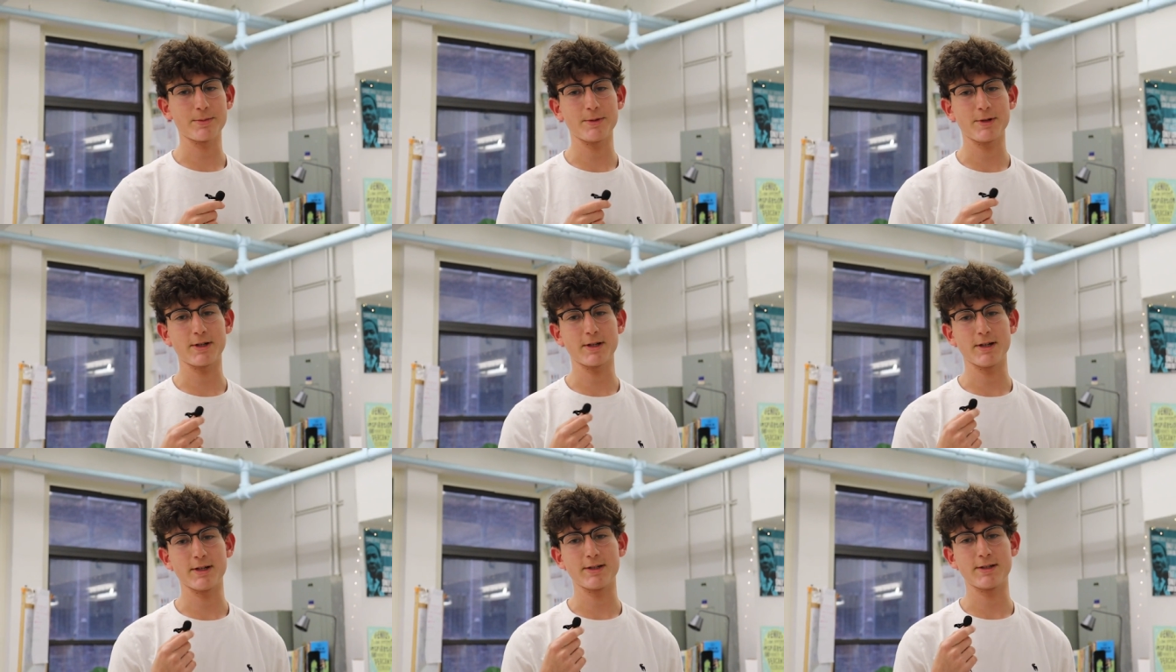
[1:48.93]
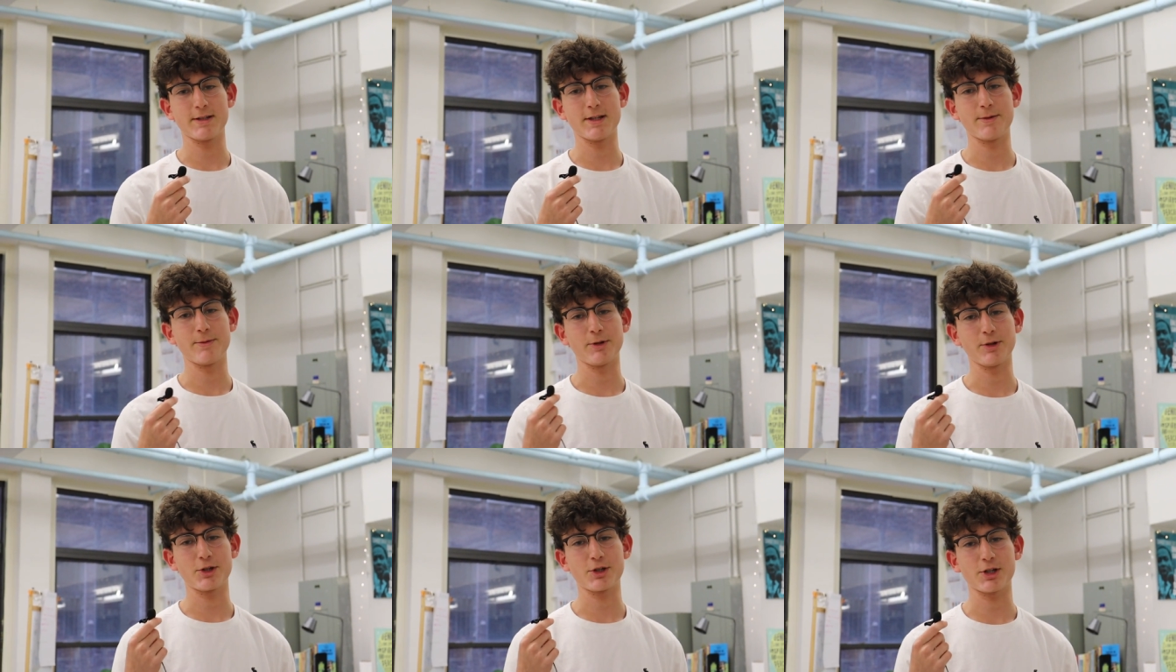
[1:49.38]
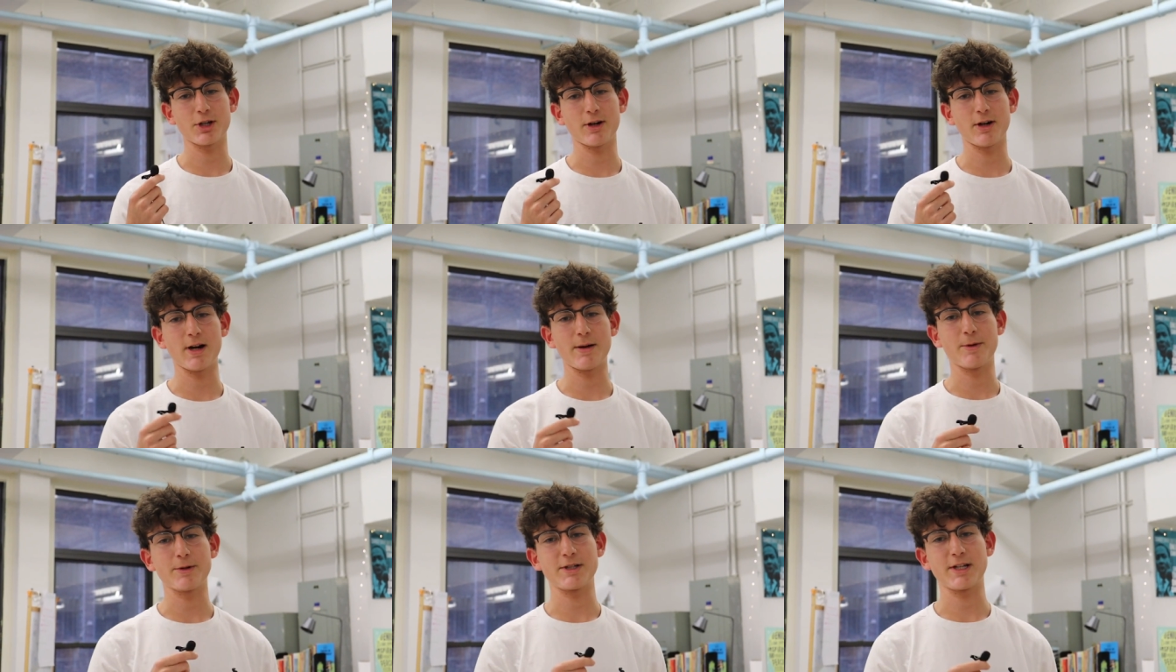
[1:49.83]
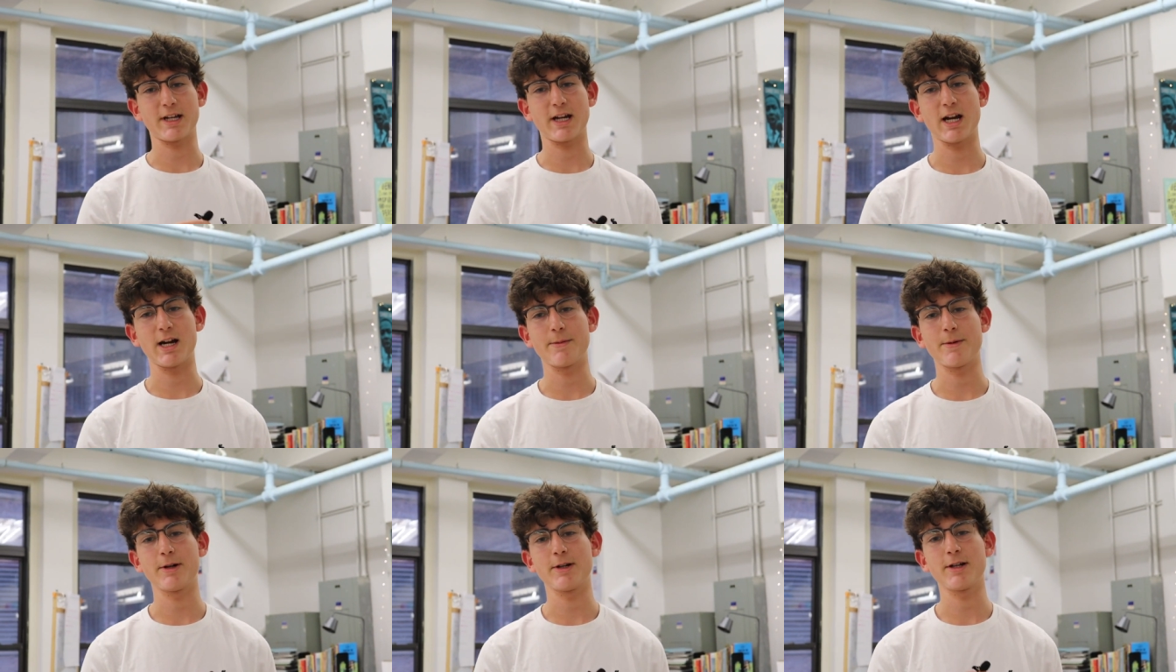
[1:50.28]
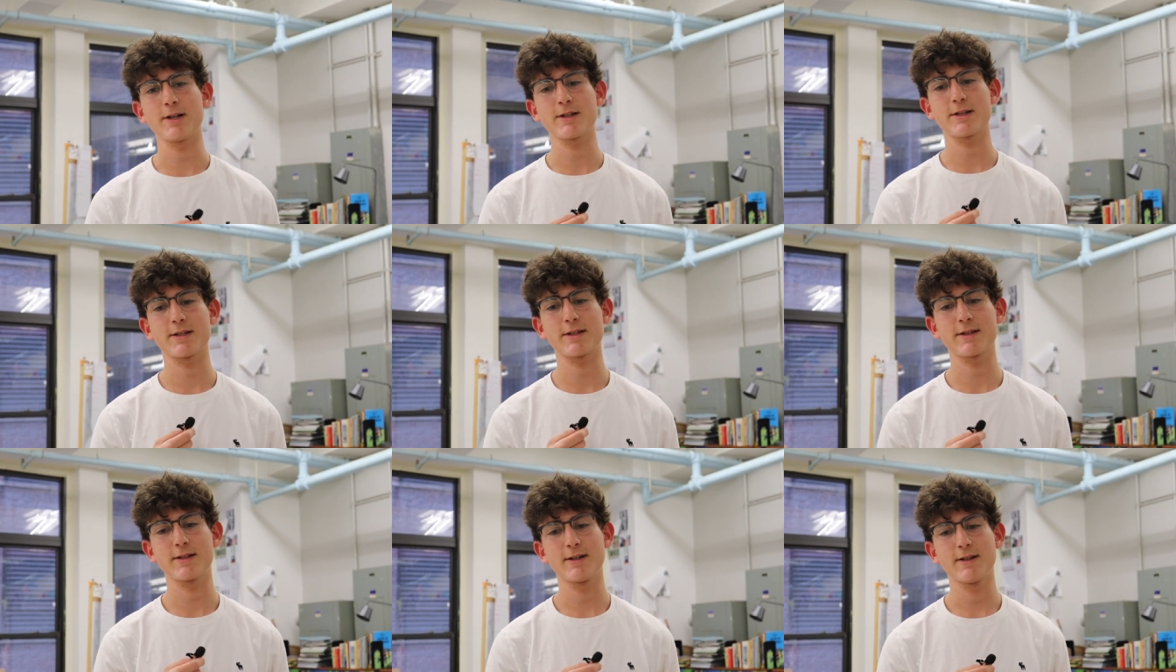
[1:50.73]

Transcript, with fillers: because they show how much they care about us